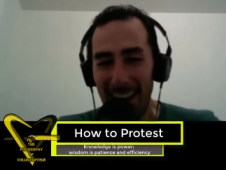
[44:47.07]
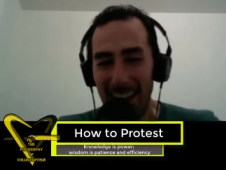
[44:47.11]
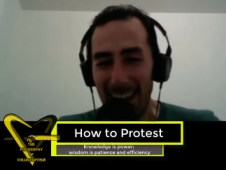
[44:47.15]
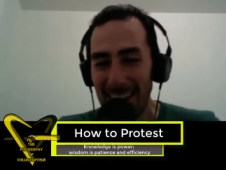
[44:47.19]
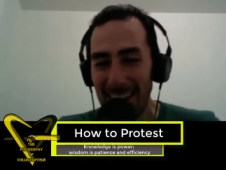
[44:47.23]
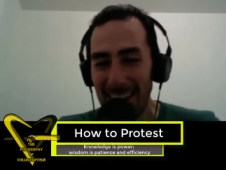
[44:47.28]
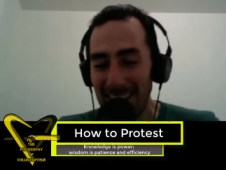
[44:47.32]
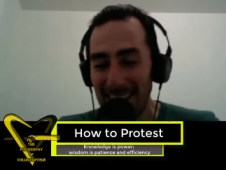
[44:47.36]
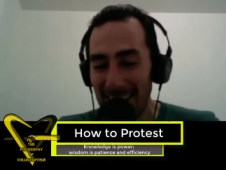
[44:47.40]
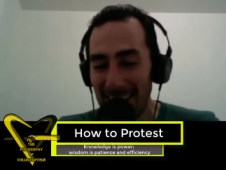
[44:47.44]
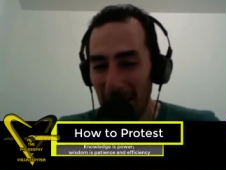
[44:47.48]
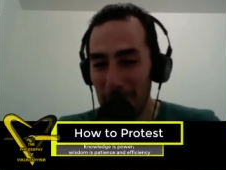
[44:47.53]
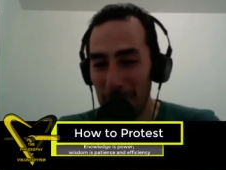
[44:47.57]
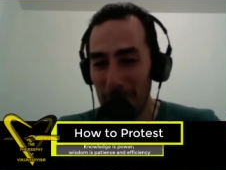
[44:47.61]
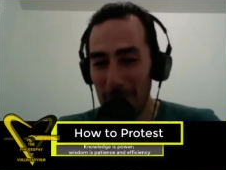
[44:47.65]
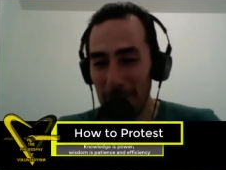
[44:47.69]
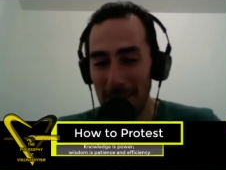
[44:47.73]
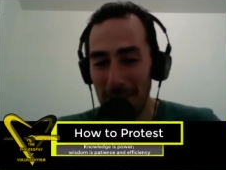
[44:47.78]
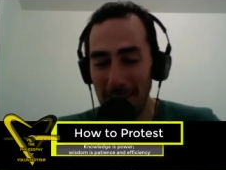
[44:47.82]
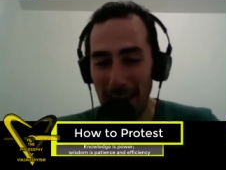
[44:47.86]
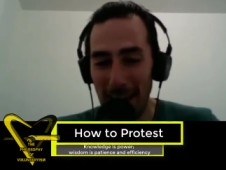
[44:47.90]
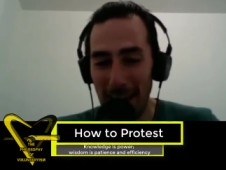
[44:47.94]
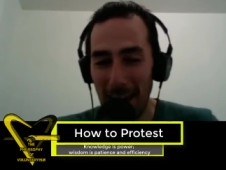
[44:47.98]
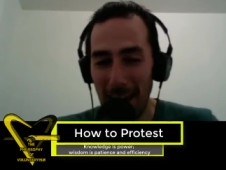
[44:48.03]

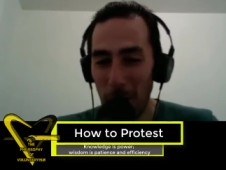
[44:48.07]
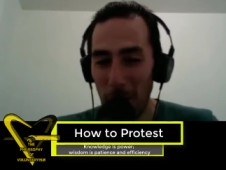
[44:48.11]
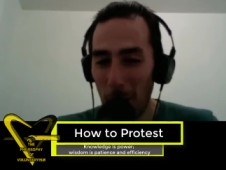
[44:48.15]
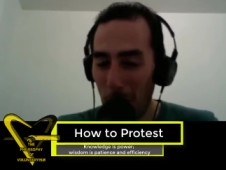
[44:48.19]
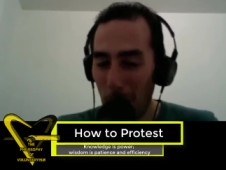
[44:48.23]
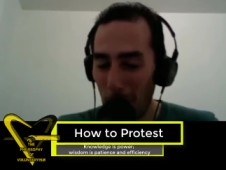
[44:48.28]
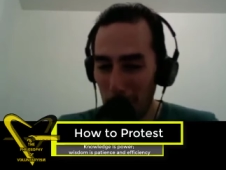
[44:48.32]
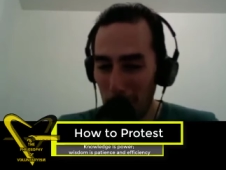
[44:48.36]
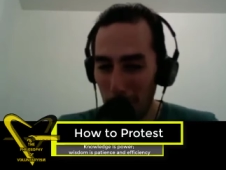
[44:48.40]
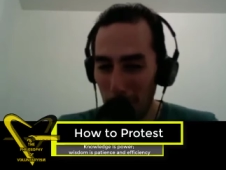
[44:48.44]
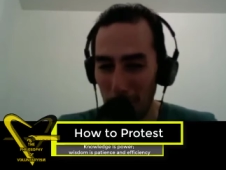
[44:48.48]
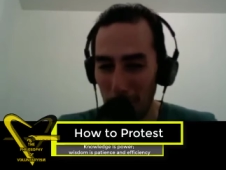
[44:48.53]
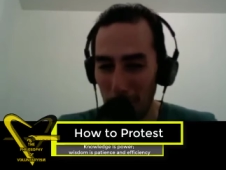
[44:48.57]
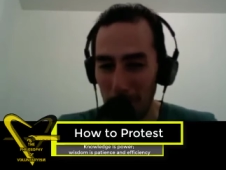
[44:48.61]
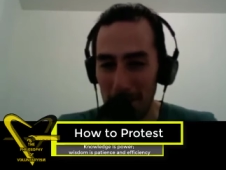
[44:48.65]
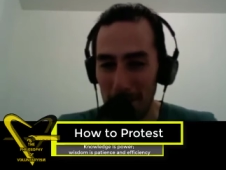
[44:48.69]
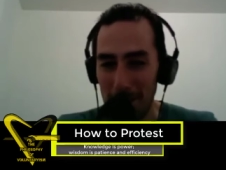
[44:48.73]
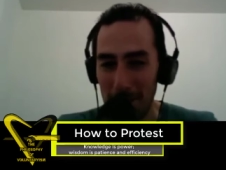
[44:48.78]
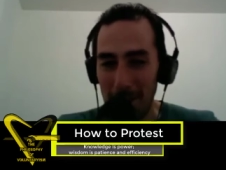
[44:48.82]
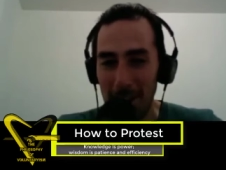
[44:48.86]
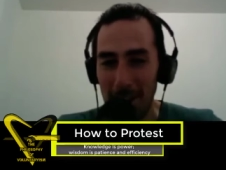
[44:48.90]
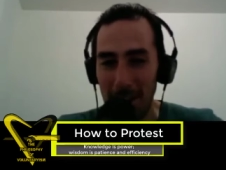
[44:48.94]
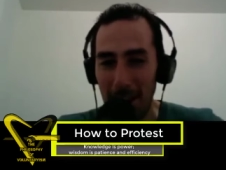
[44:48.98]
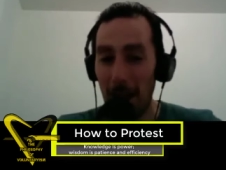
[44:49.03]
Incompetent and awkward
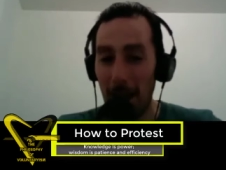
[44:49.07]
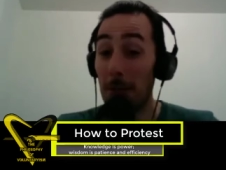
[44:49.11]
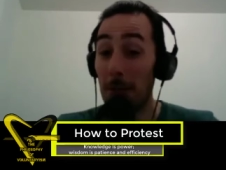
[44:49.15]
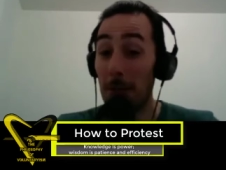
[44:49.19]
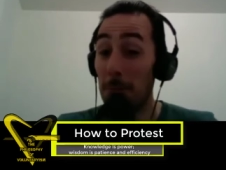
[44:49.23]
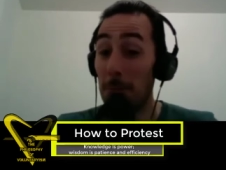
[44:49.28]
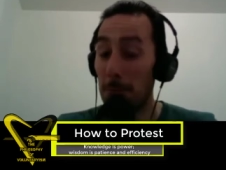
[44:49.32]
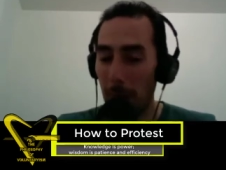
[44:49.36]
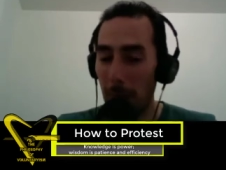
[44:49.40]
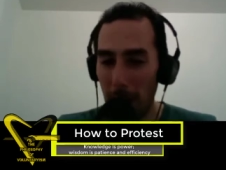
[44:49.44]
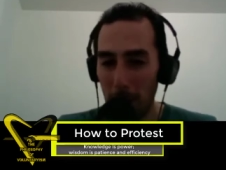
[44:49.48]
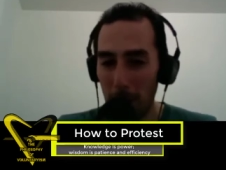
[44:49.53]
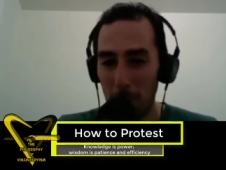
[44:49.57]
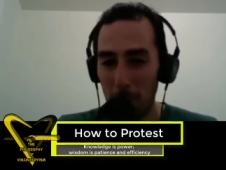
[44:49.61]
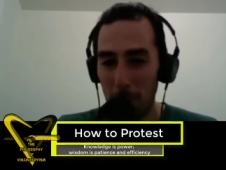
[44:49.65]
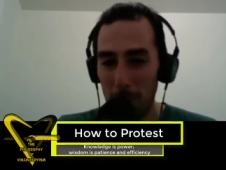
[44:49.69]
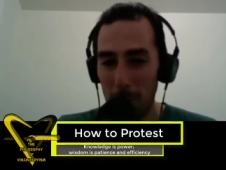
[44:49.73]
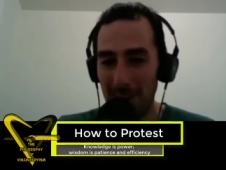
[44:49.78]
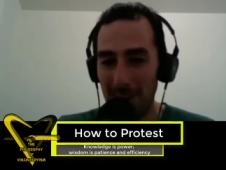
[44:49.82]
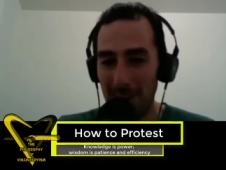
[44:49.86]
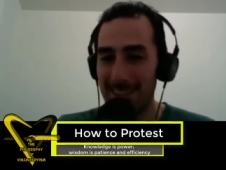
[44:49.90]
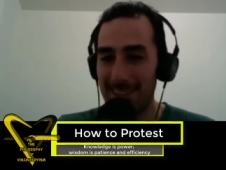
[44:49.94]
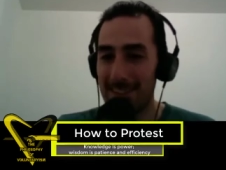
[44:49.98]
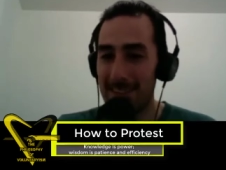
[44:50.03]
and
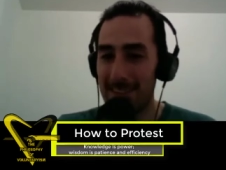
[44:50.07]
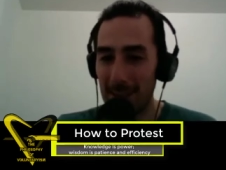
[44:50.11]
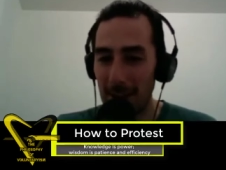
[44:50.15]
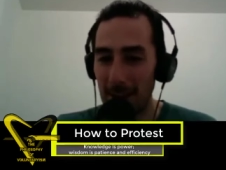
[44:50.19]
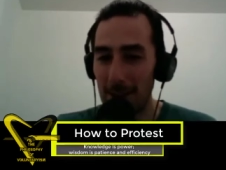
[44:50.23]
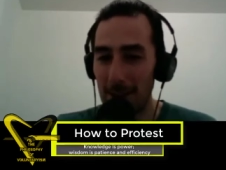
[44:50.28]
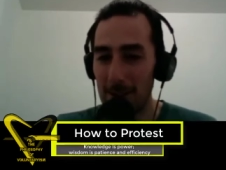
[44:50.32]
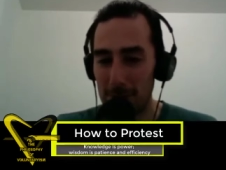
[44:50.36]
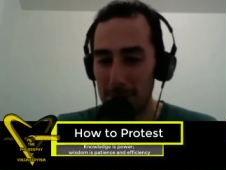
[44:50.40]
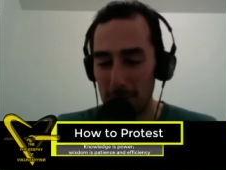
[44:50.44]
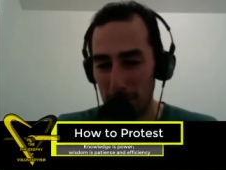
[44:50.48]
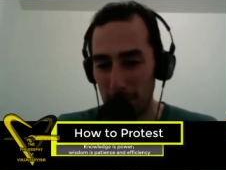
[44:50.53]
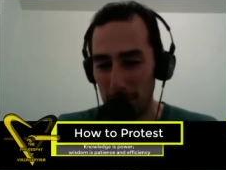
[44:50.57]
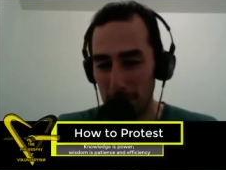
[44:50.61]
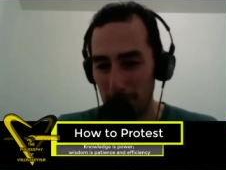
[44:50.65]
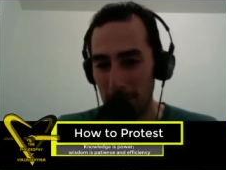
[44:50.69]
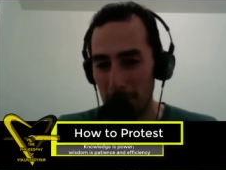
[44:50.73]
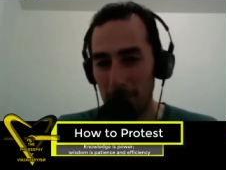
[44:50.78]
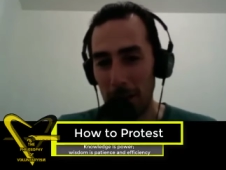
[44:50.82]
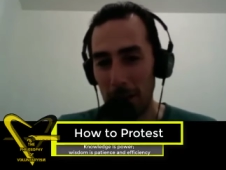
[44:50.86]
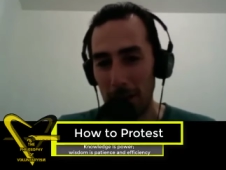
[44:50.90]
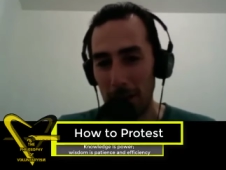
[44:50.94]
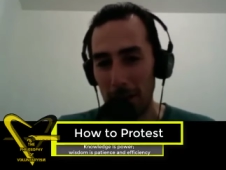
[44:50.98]
backward and dinosaur.